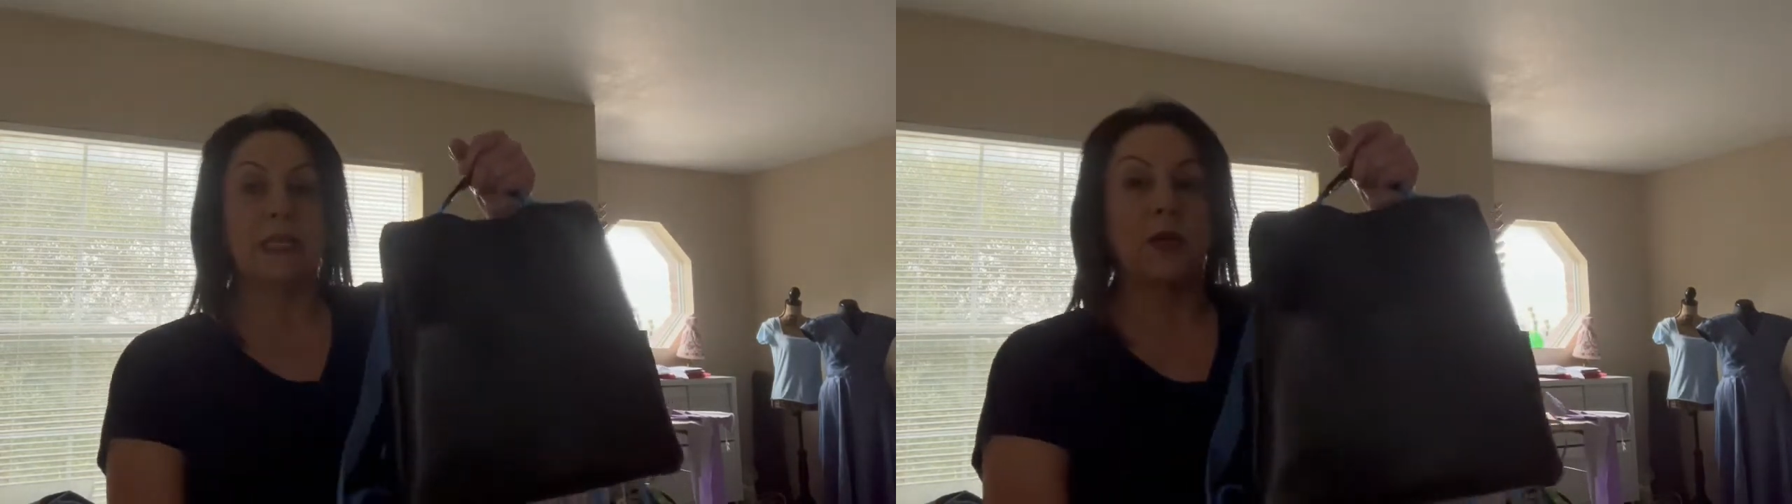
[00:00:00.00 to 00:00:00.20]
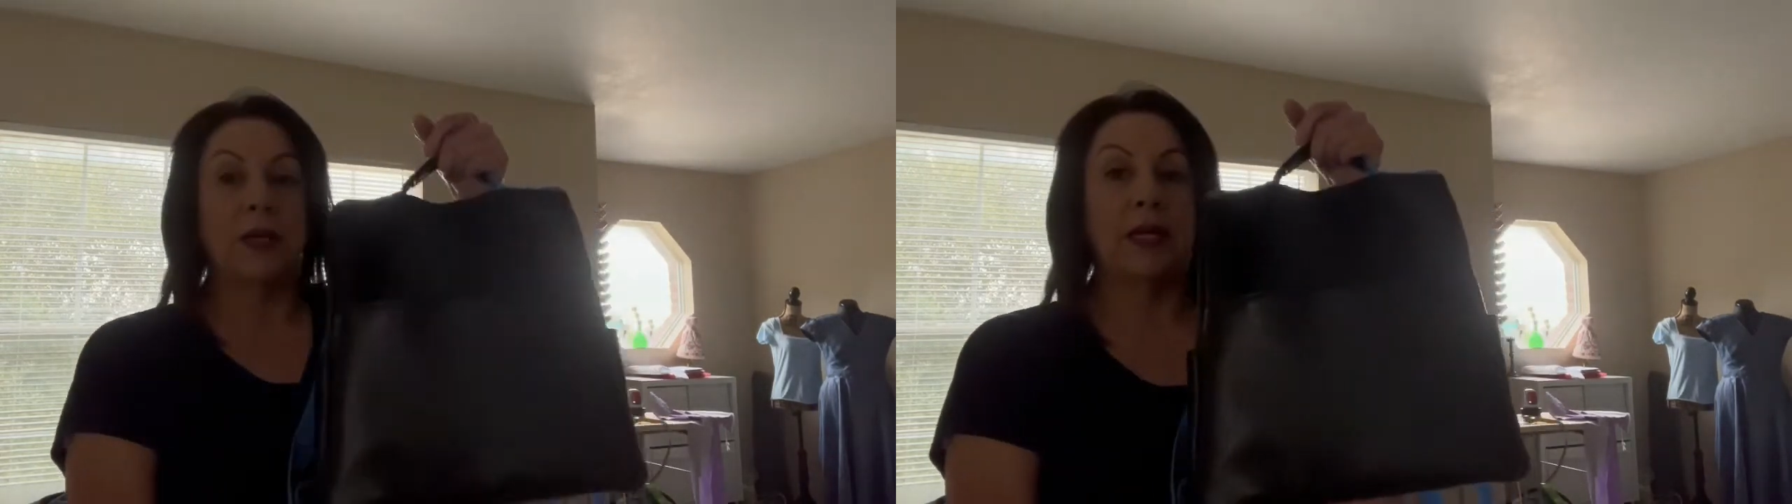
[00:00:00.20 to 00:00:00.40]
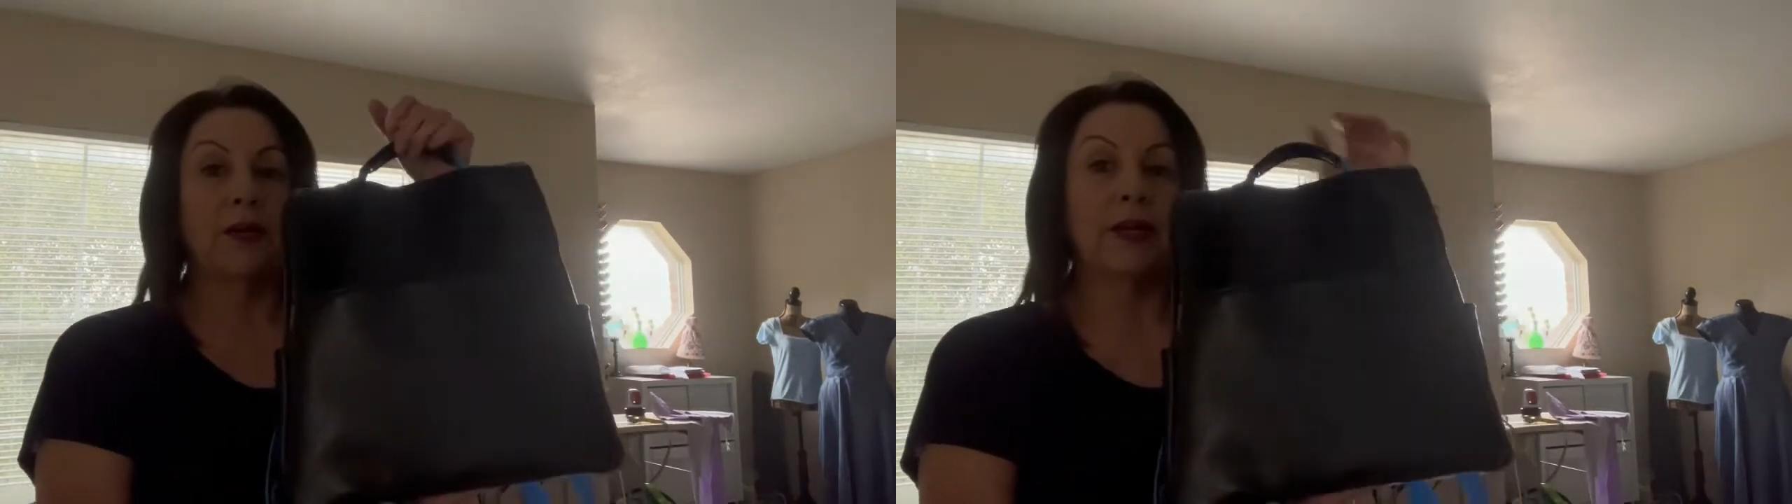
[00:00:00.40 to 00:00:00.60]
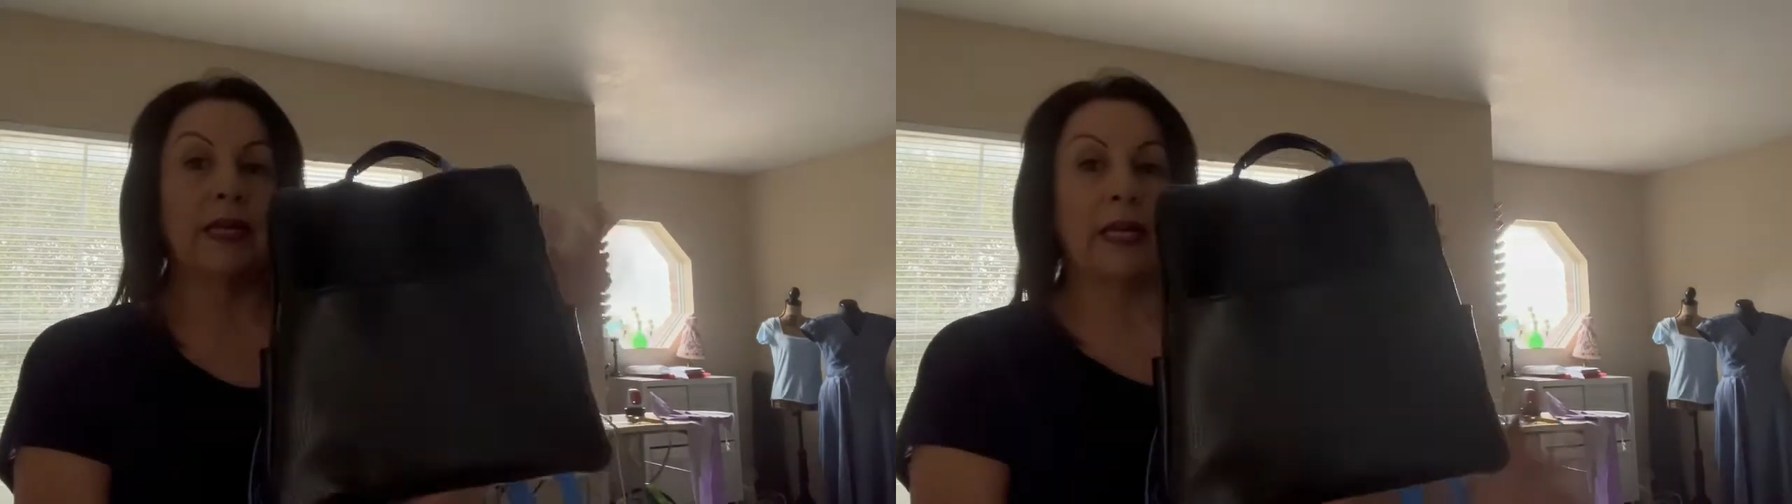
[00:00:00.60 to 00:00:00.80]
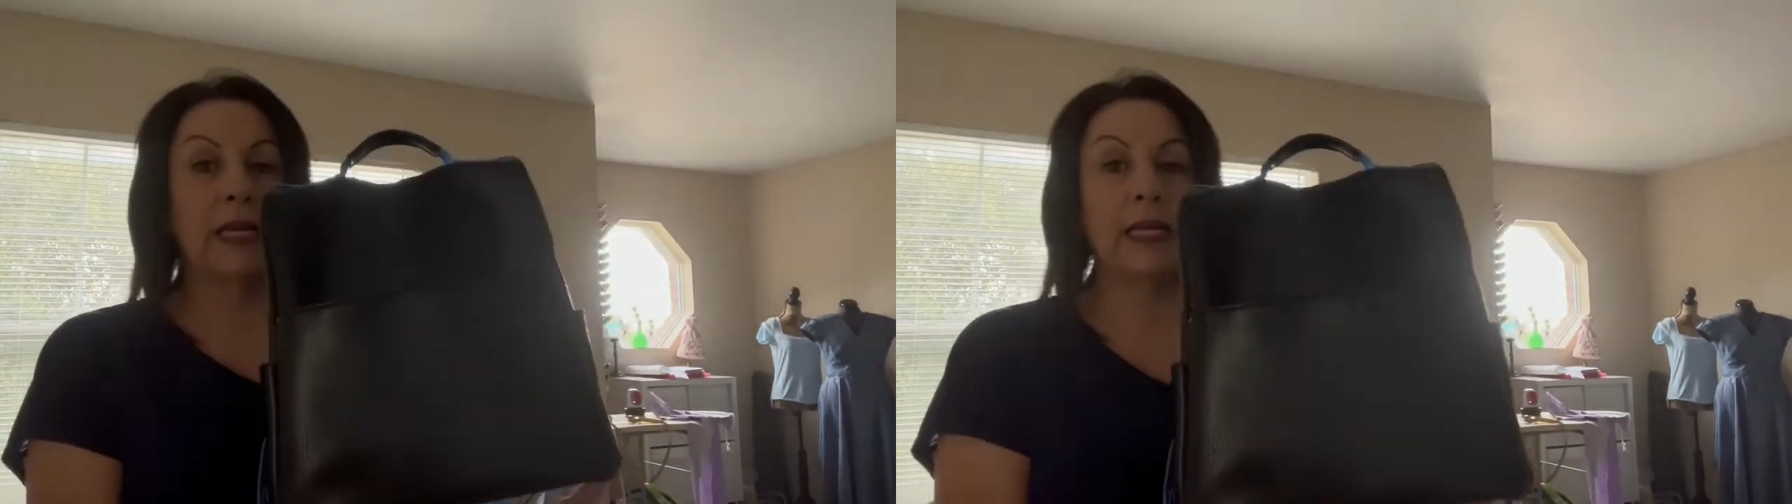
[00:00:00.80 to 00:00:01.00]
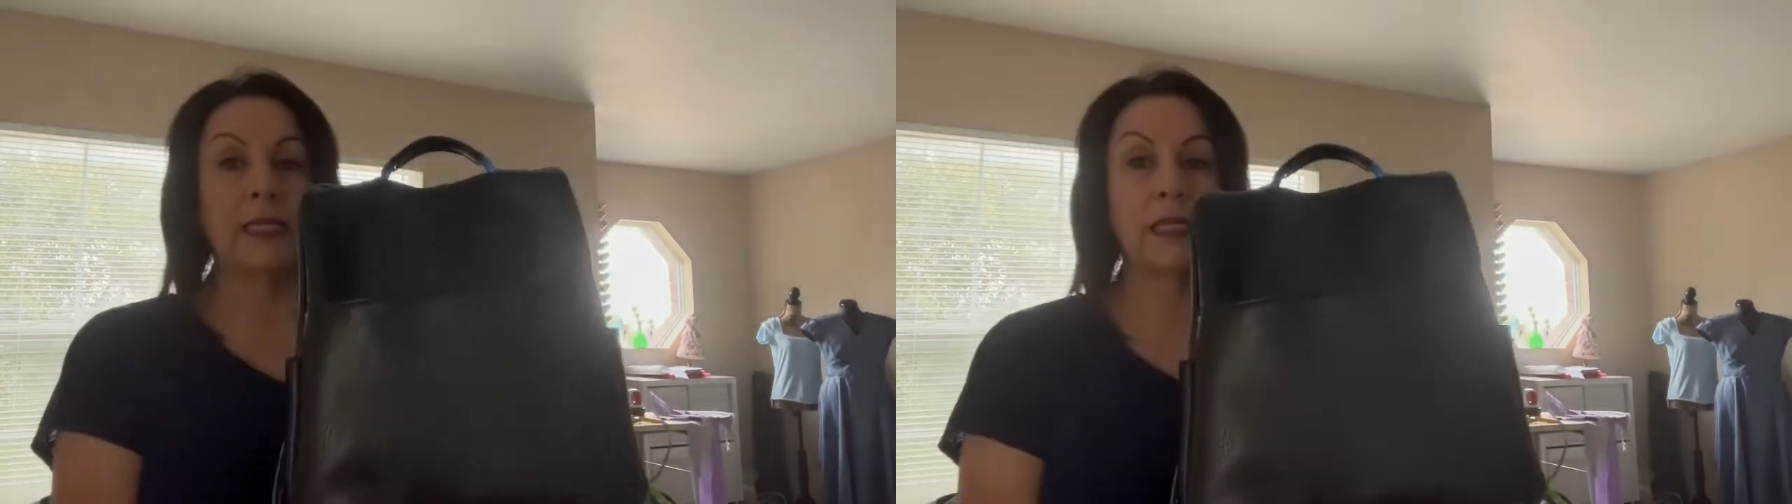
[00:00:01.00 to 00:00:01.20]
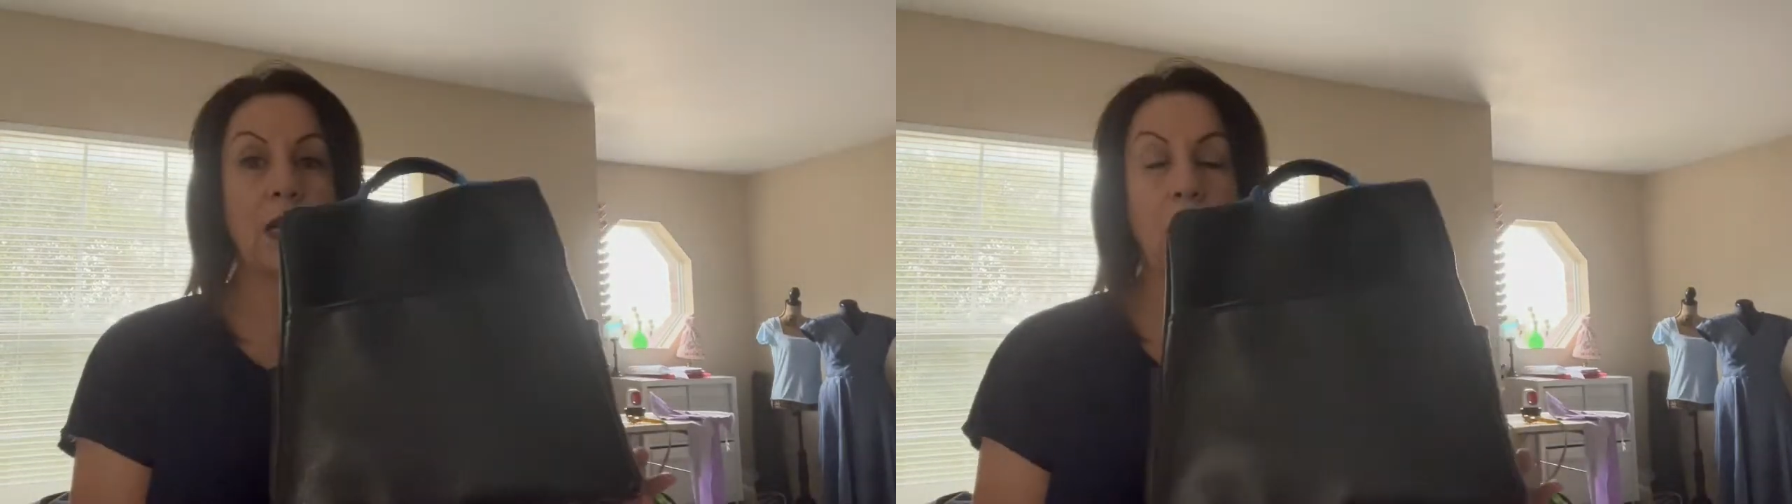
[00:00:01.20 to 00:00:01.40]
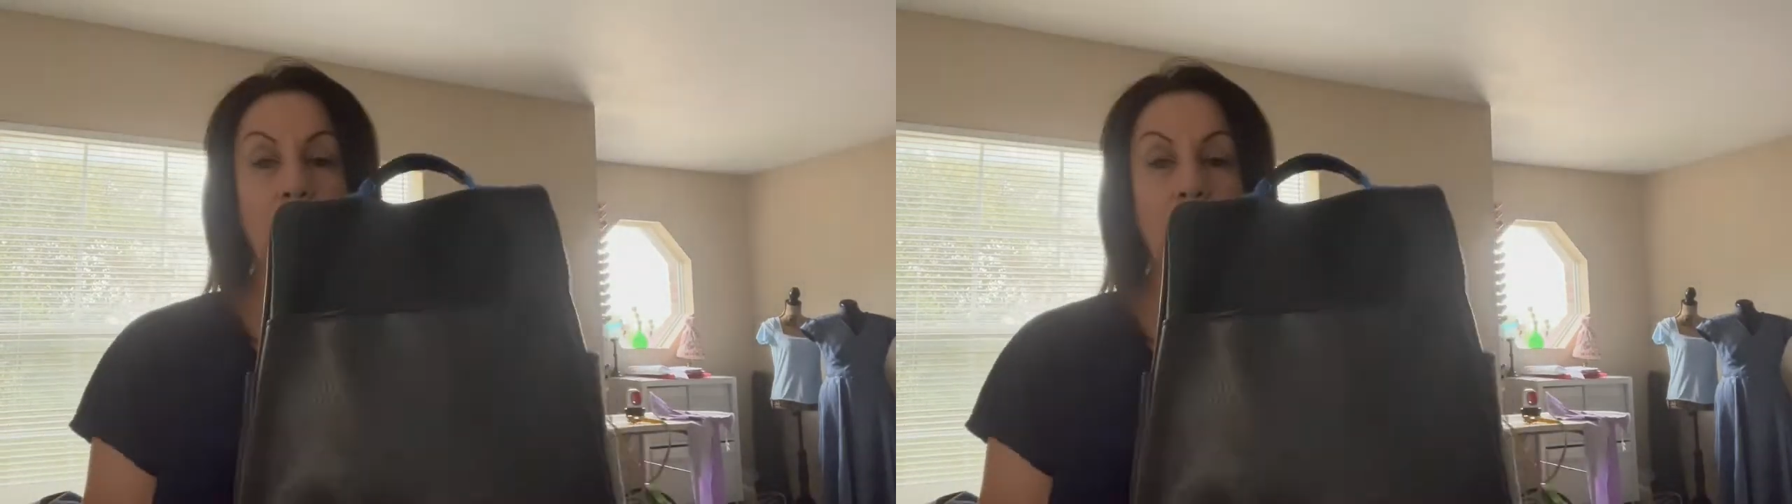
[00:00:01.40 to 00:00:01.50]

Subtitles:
So here it is in all